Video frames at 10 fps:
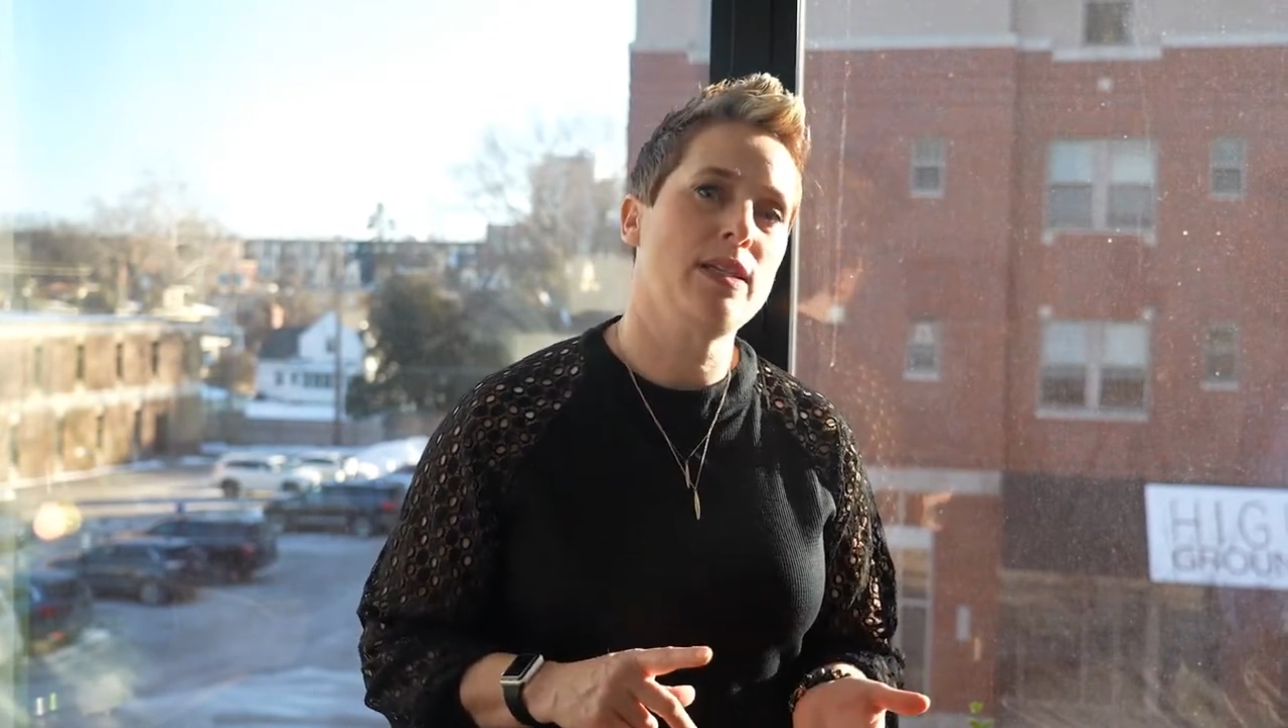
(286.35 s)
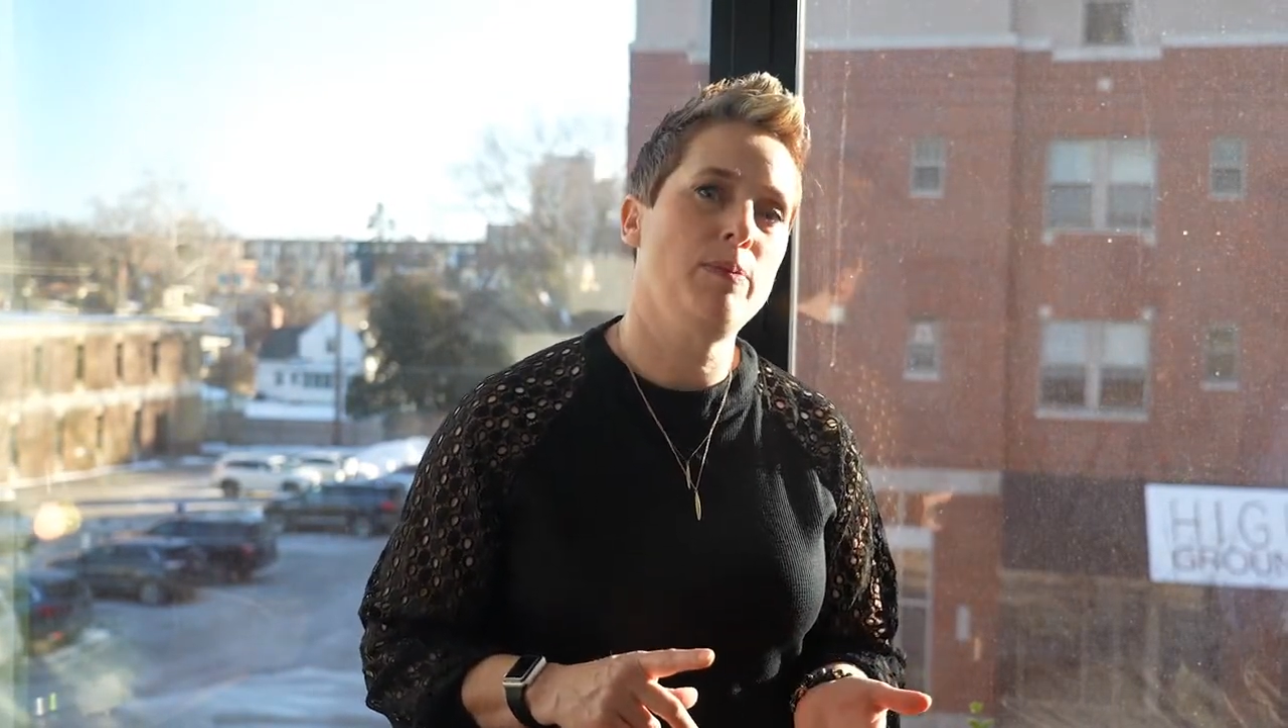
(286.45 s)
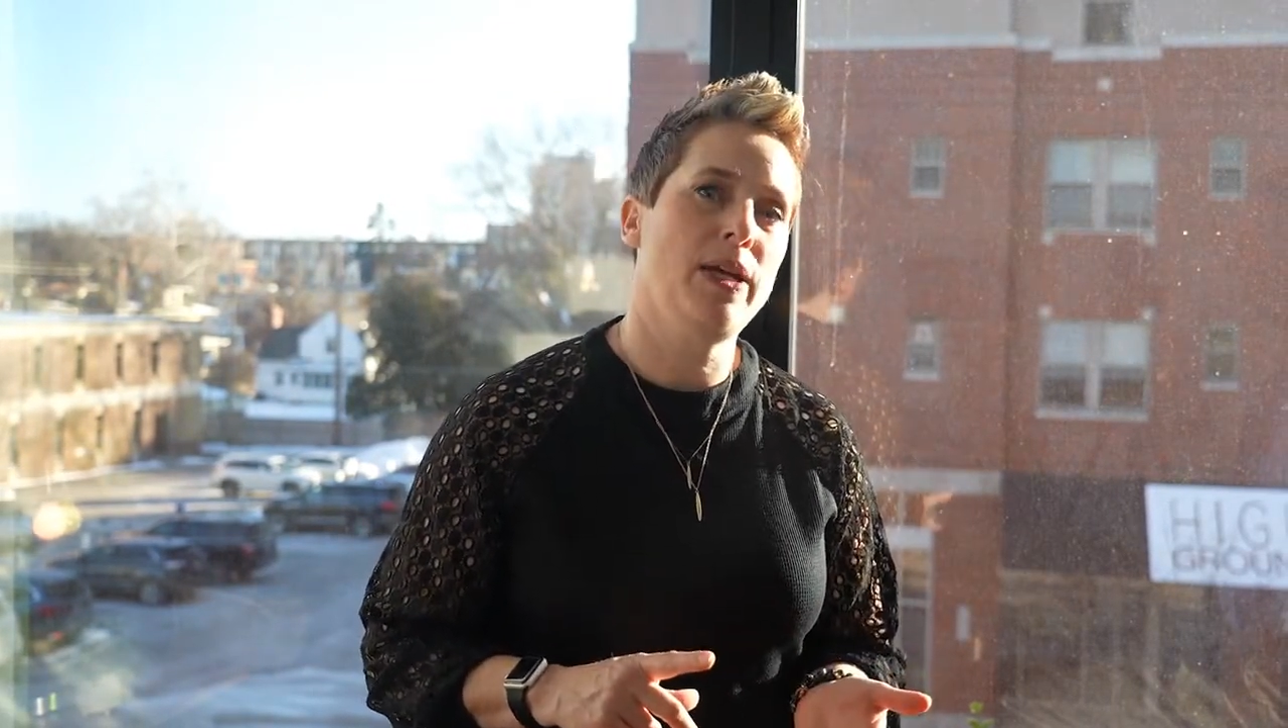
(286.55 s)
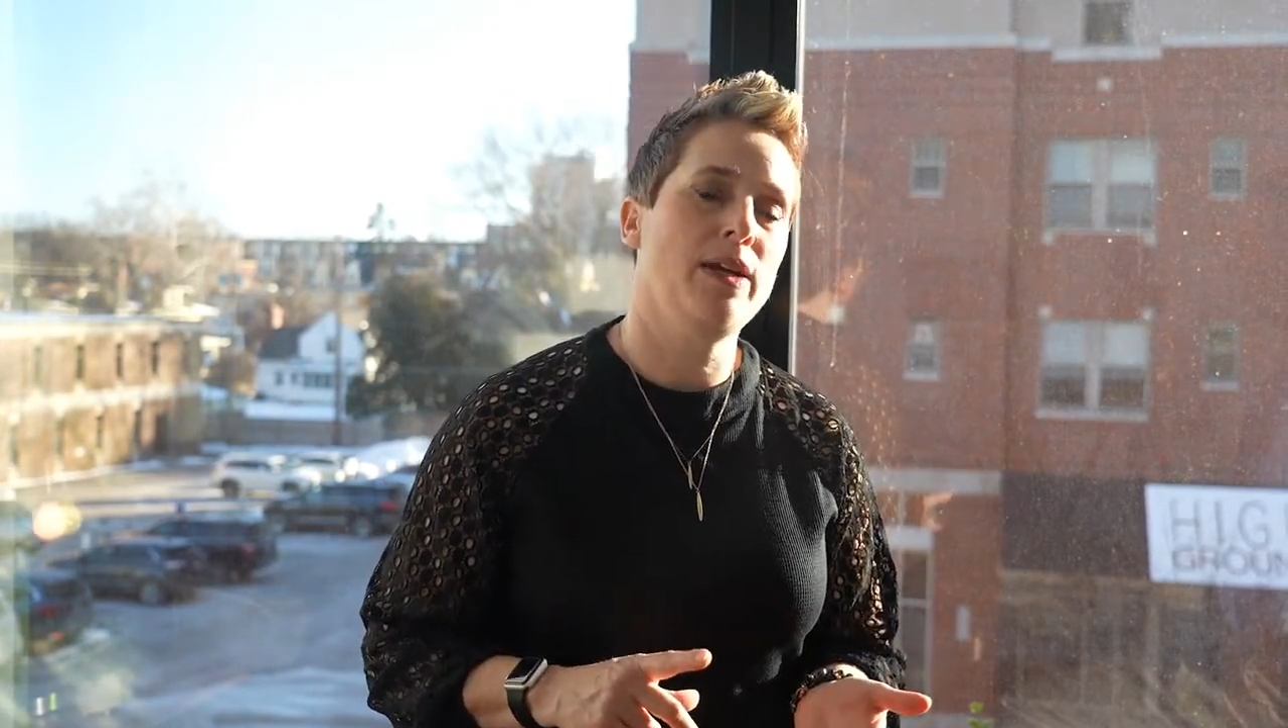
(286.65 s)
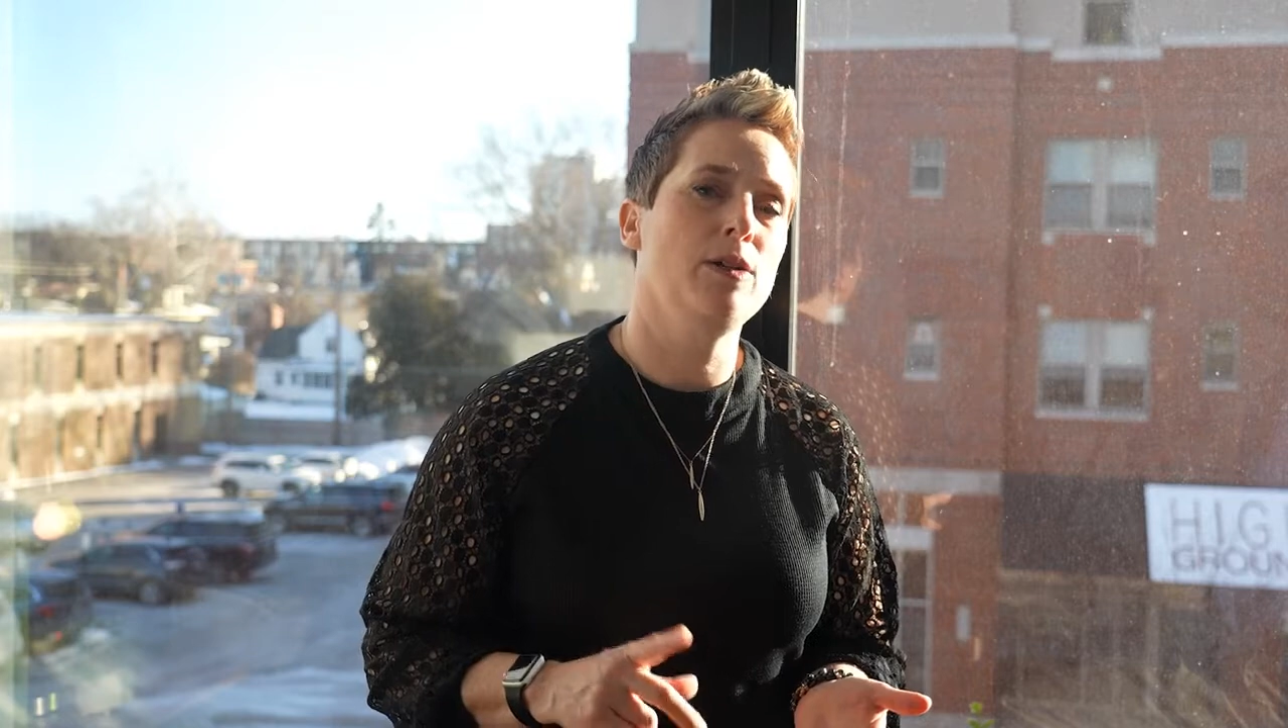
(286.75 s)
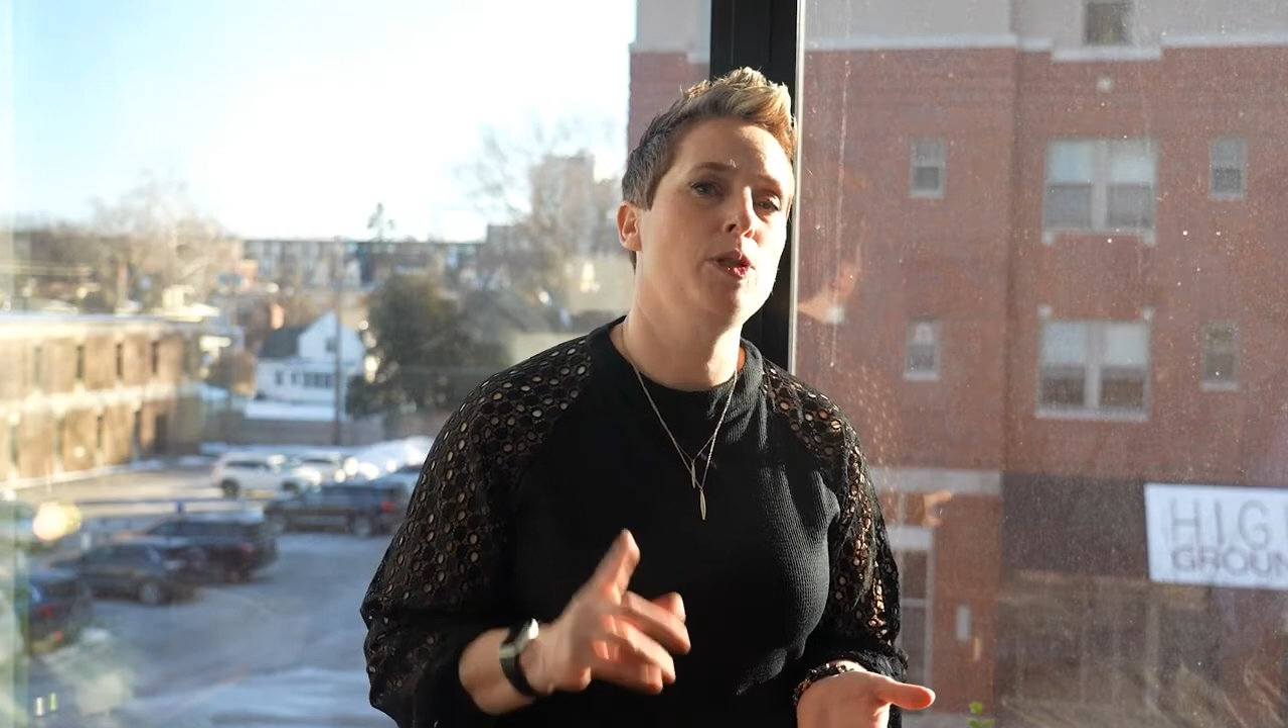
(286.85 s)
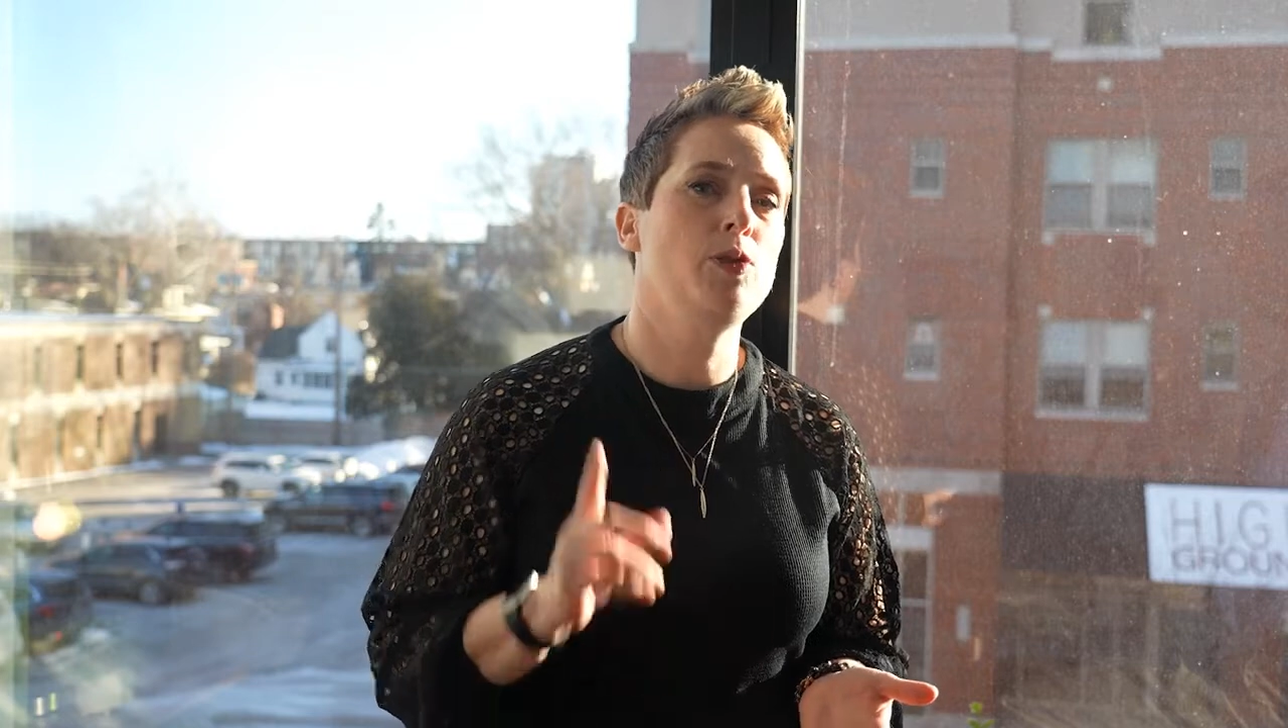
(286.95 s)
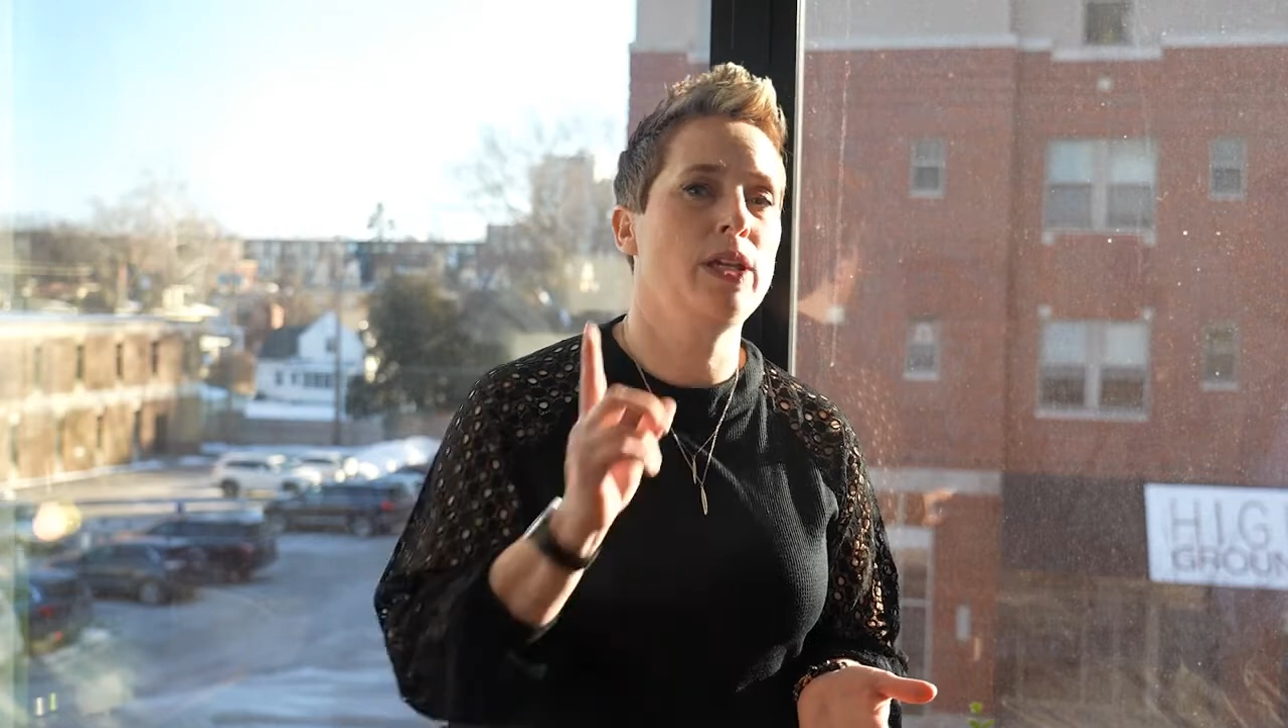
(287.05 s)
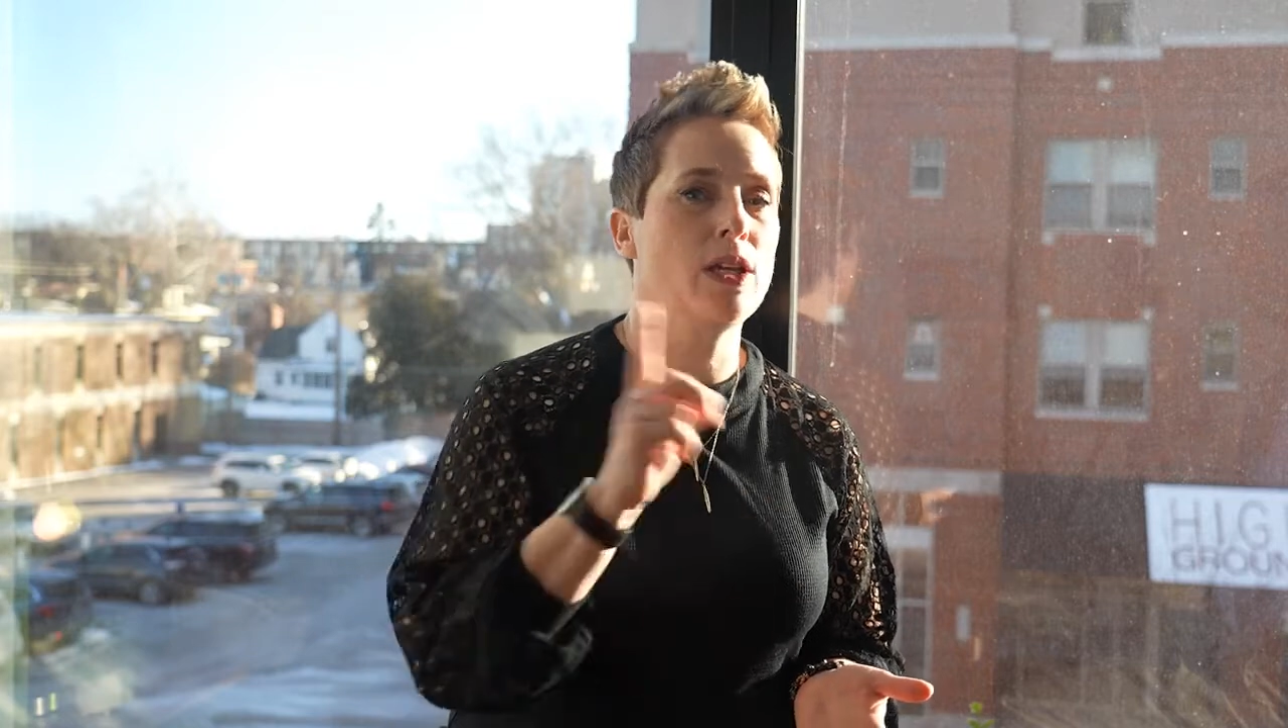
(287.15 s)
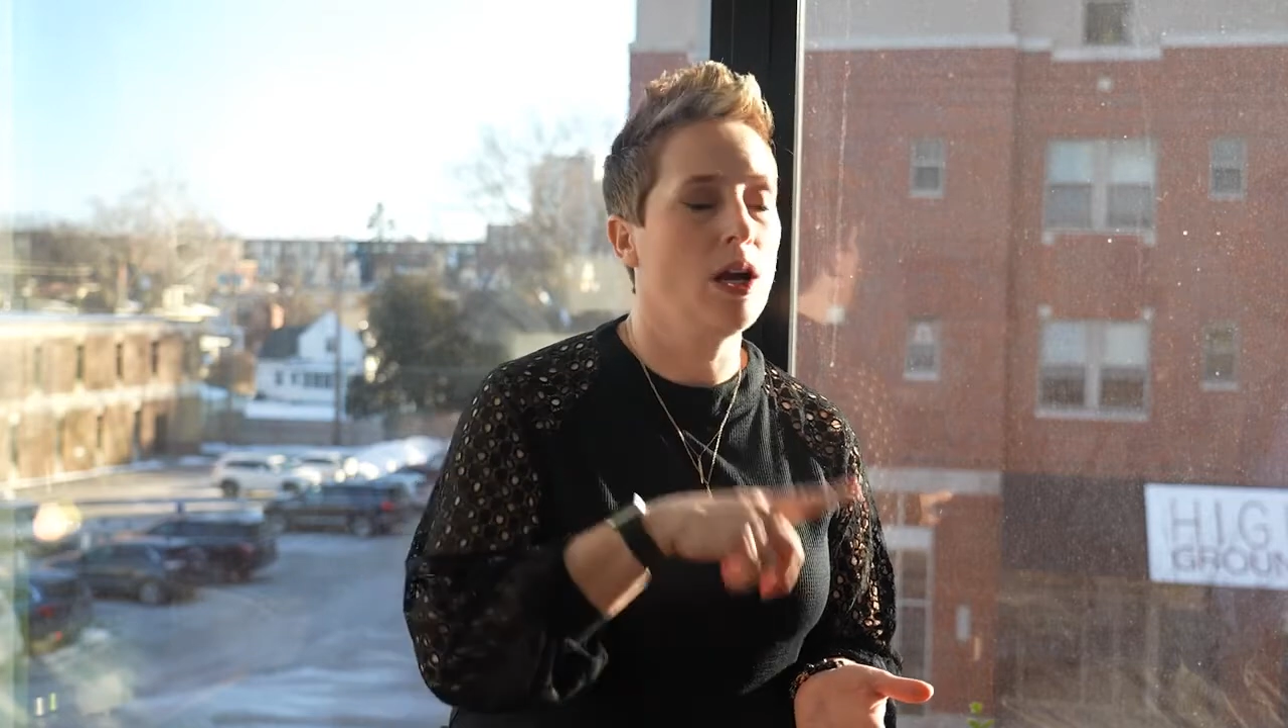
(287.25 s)
compare
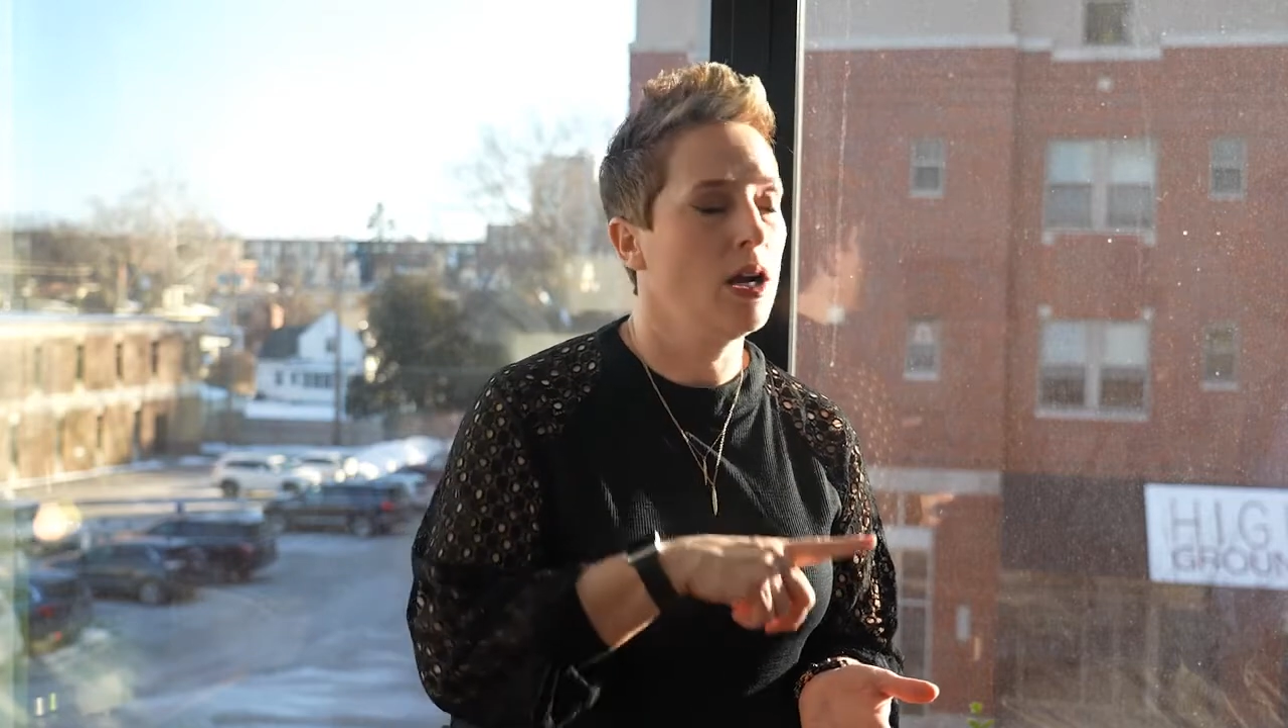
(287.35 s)
between